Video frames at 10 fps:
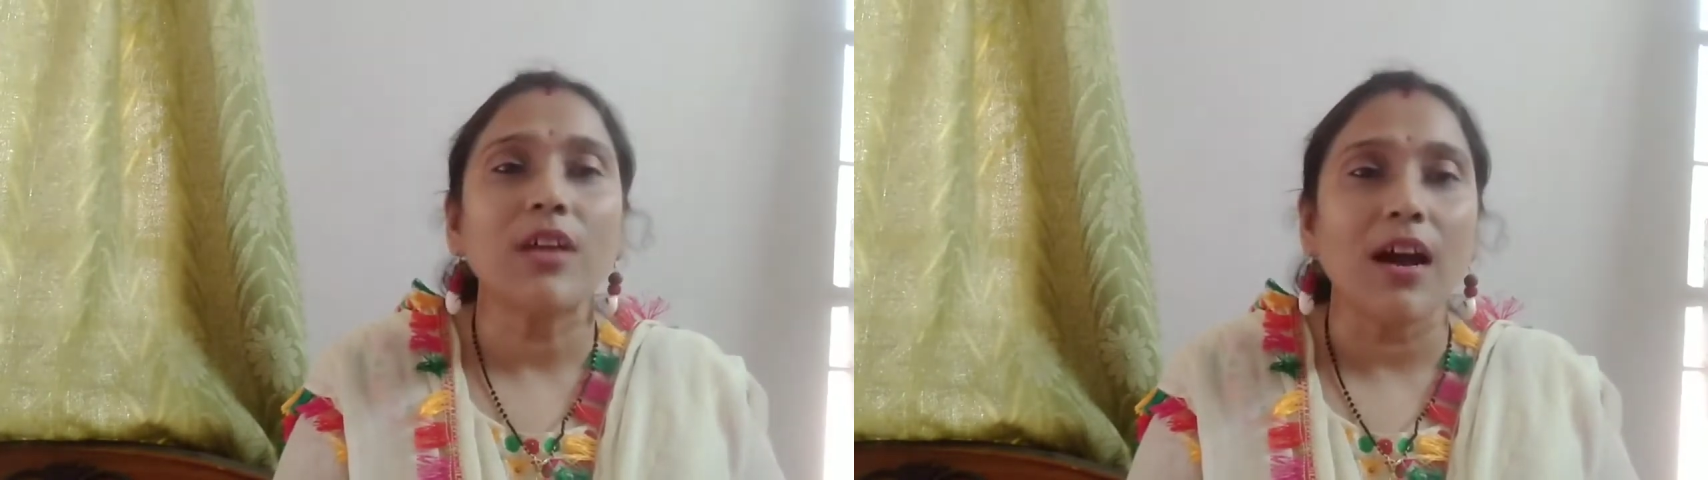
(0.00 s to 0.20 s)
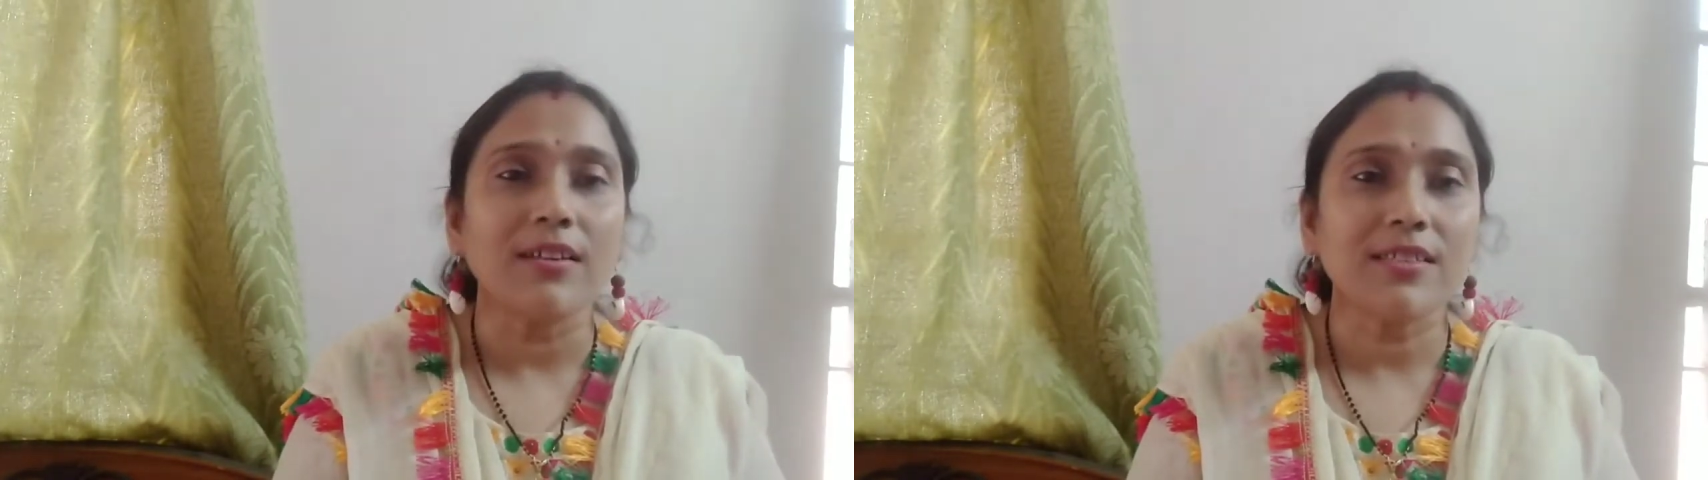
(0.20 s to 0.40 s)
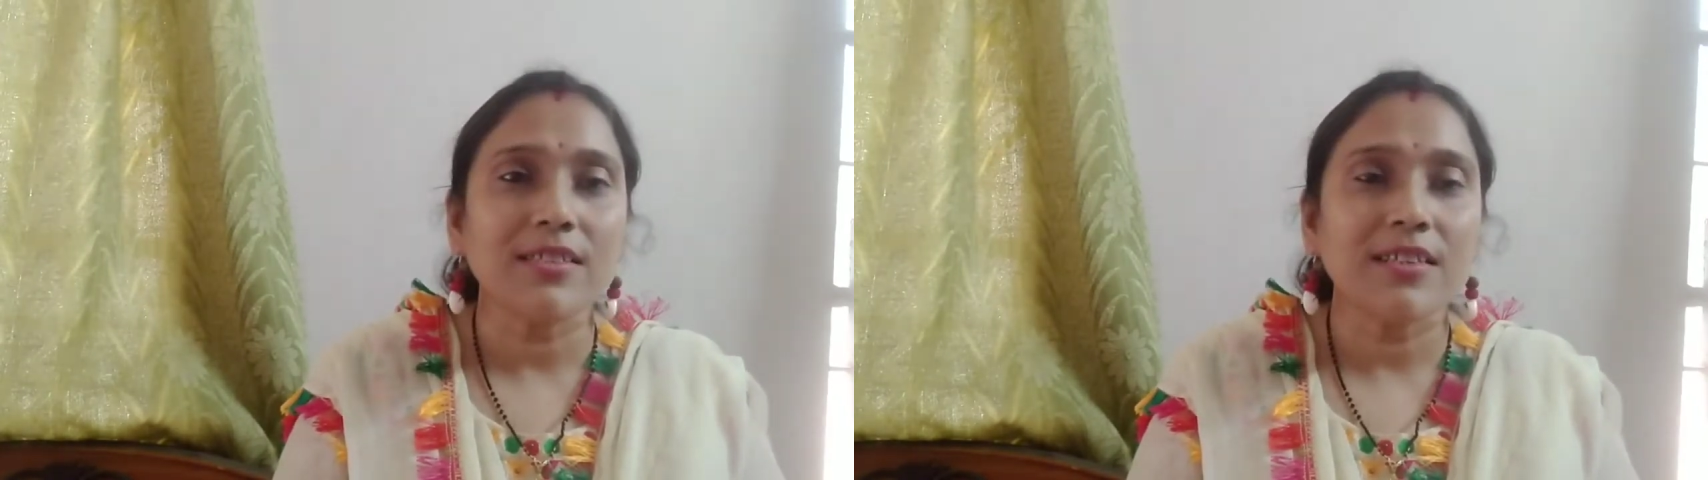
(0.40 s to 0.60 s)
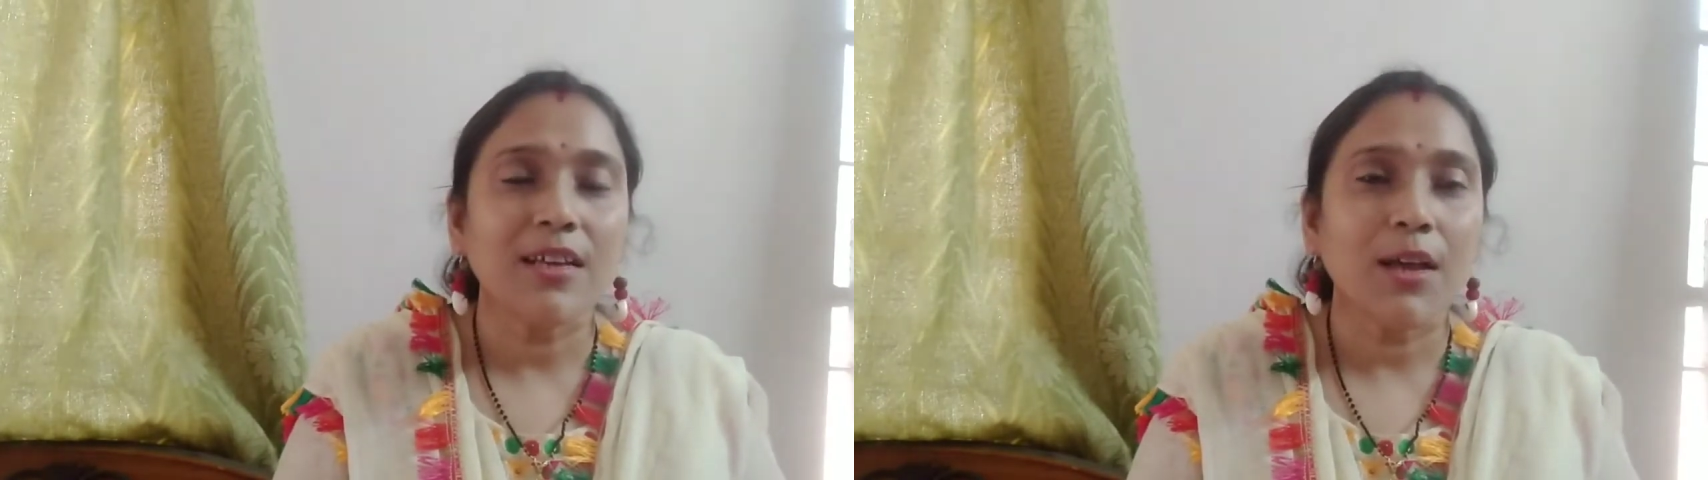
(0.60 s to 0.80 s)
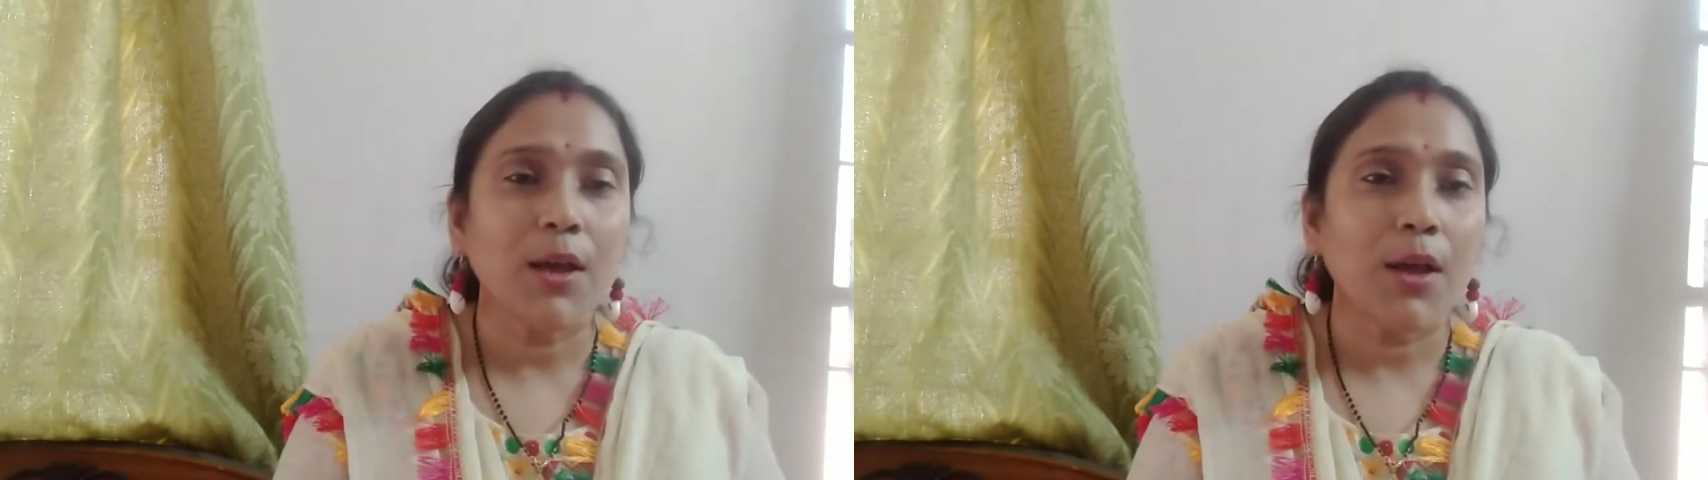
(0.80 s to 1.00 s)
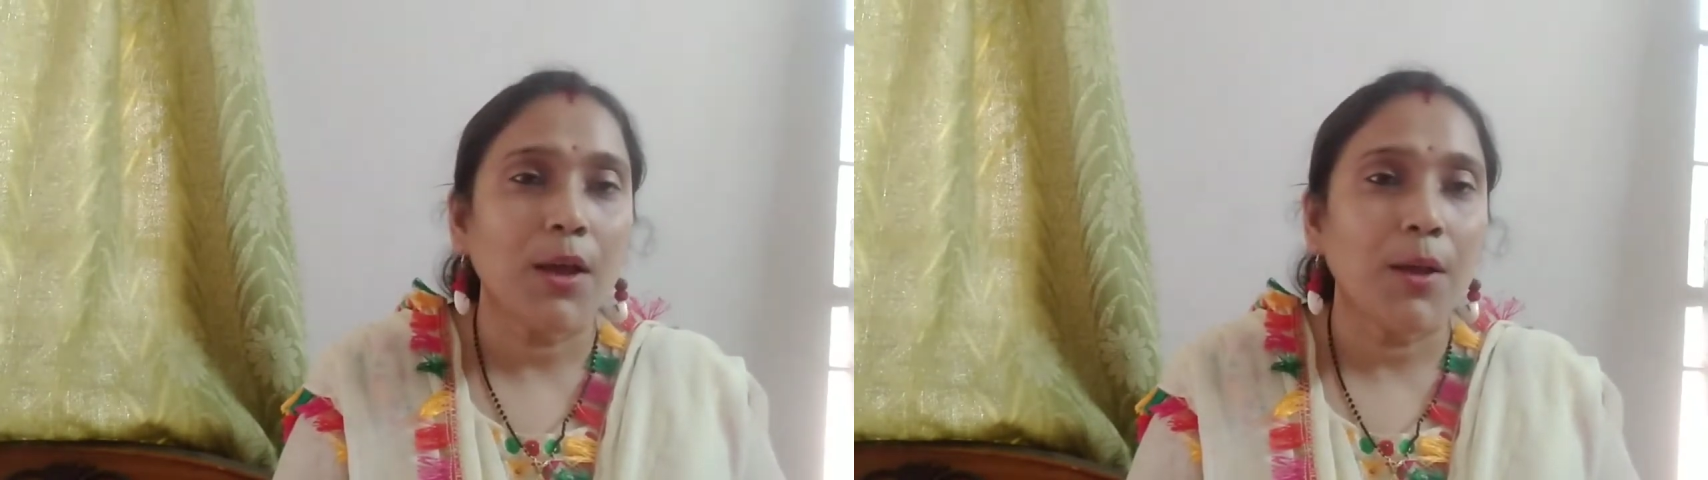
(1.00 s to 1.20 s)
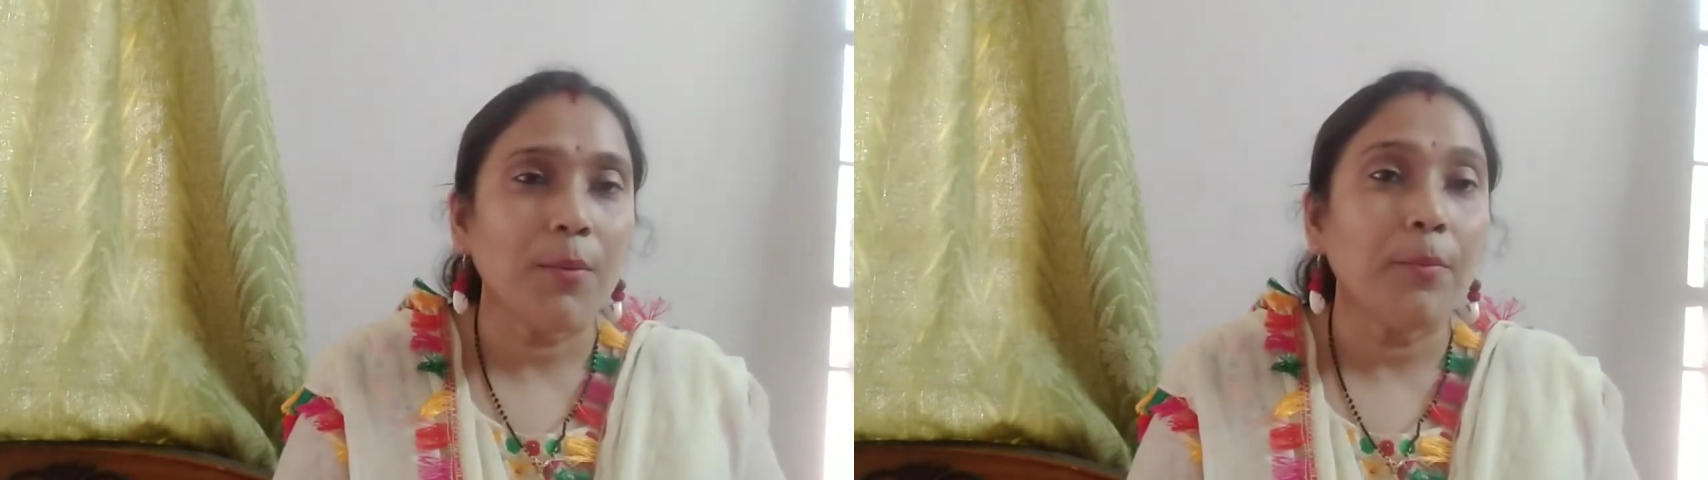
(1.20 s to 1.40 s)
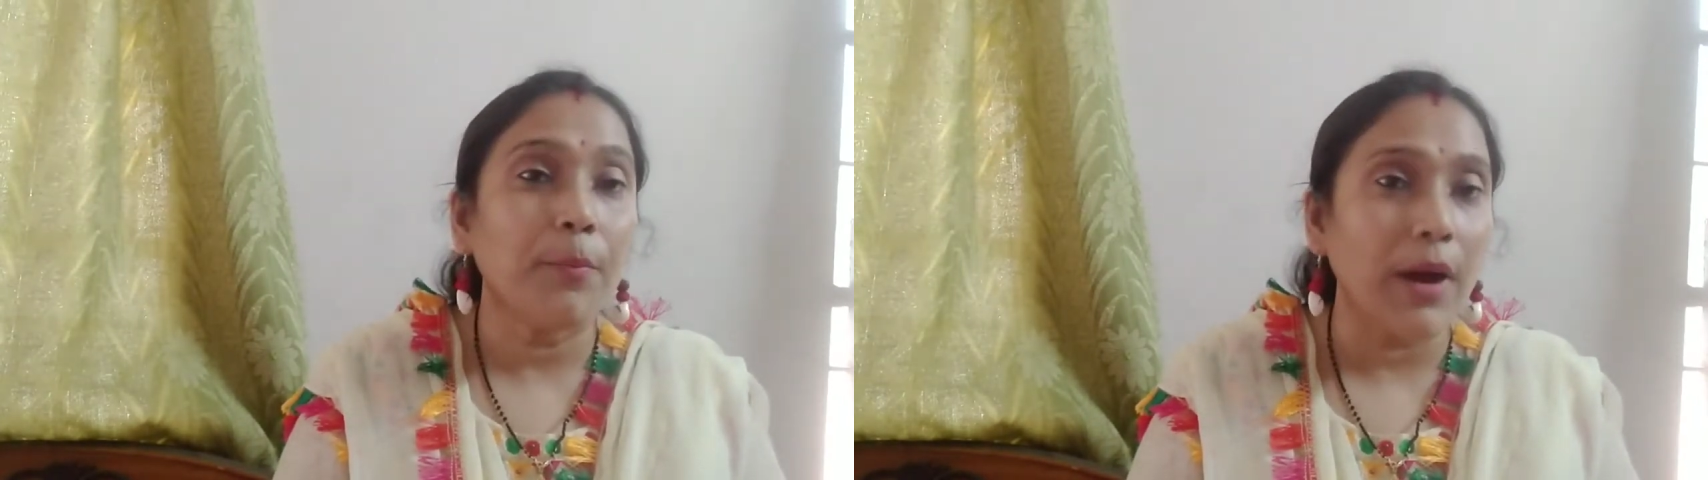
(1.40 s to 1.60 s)
us
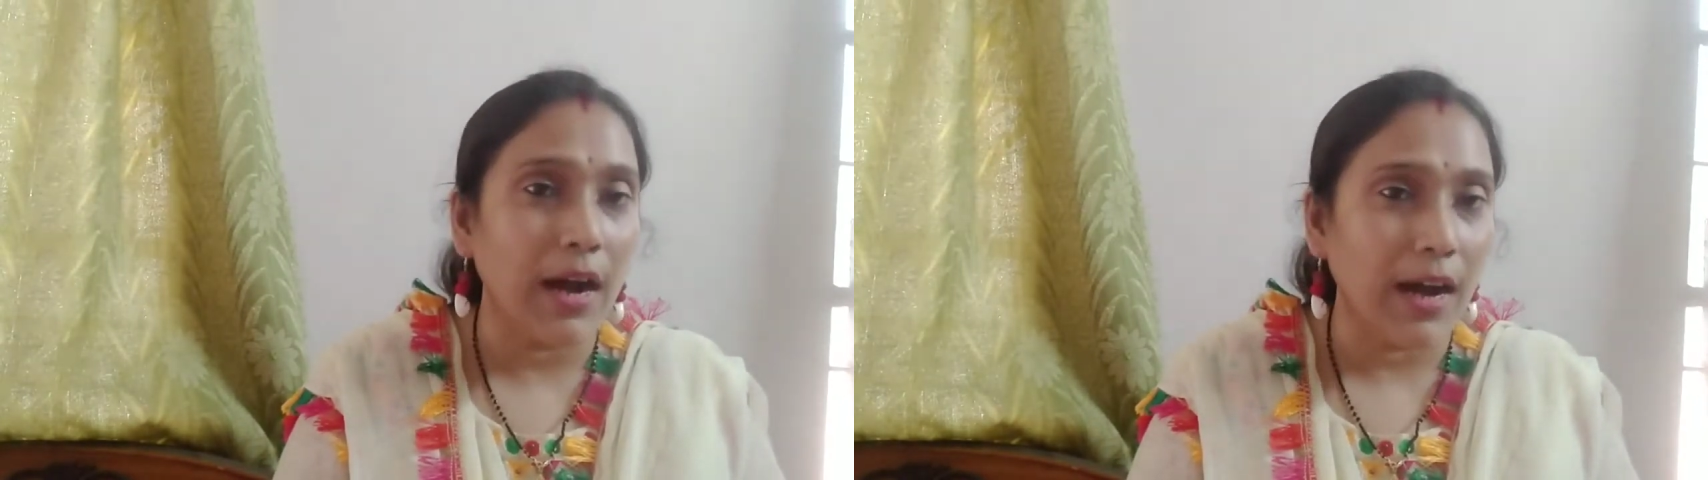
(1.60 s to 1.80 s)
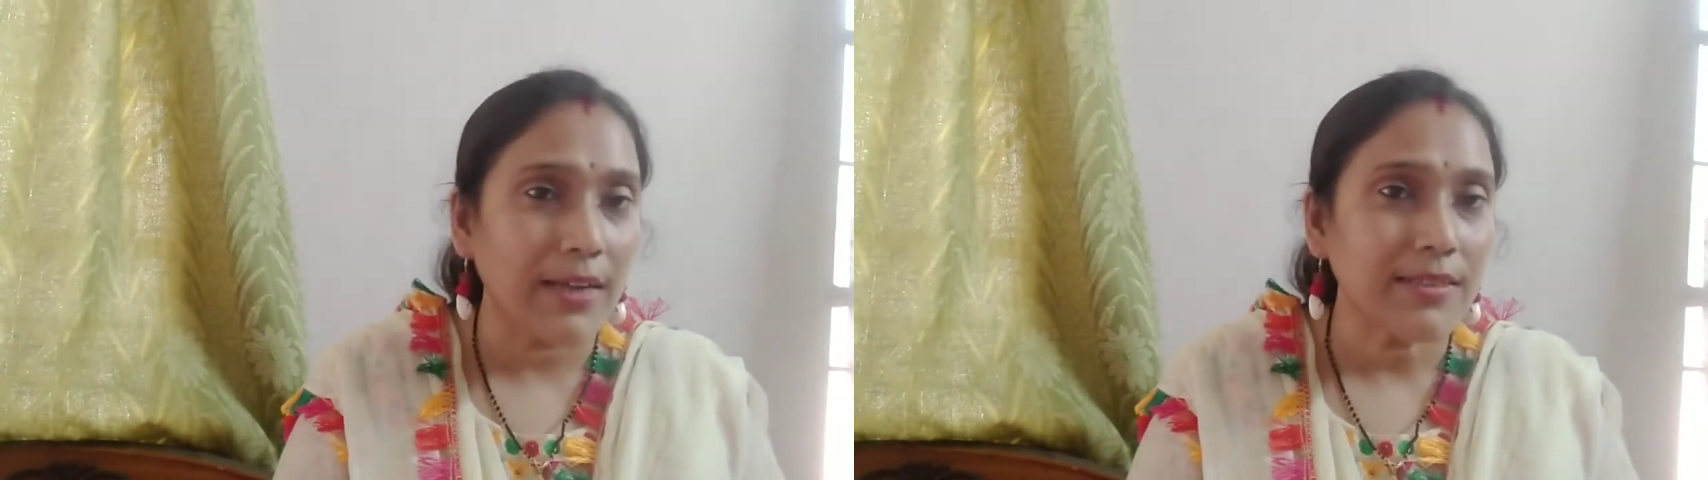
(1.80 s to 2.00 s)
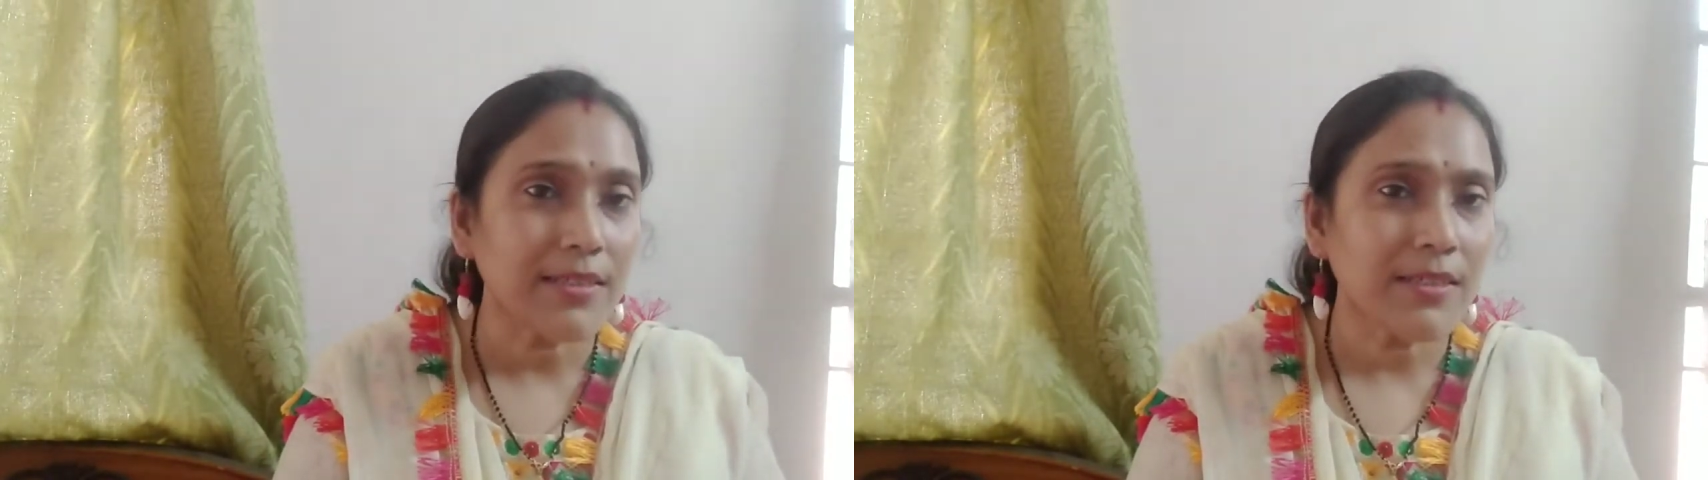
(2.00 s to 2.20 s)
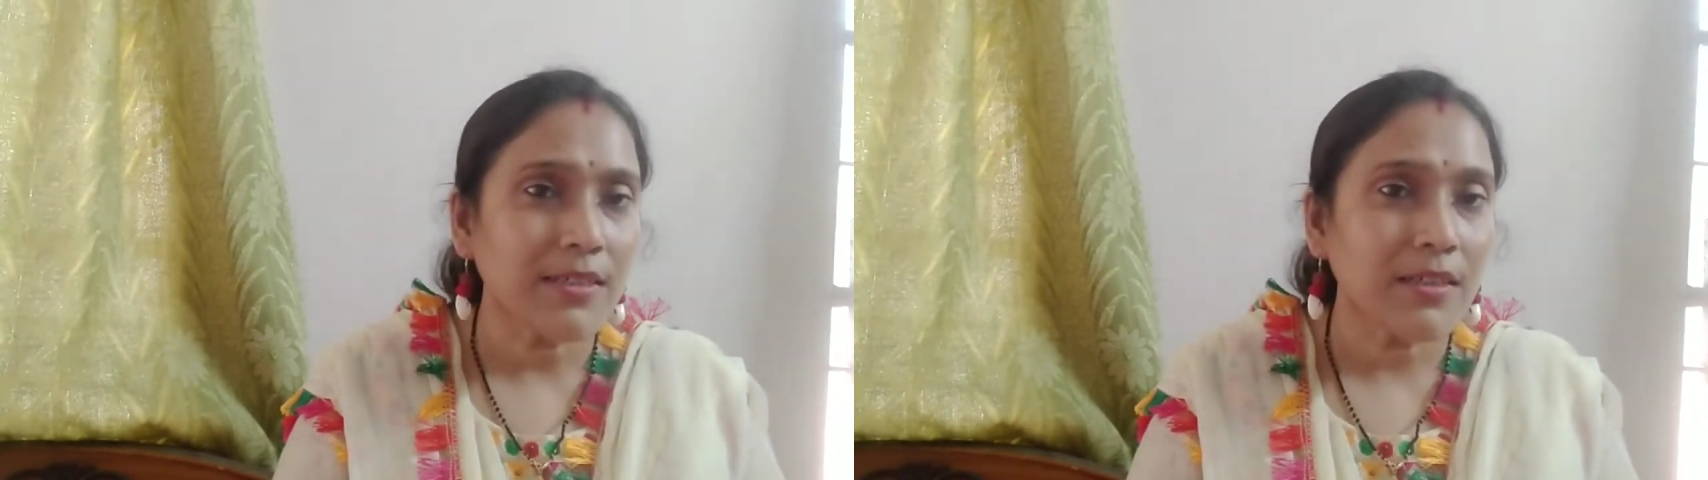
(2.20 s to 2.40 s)
but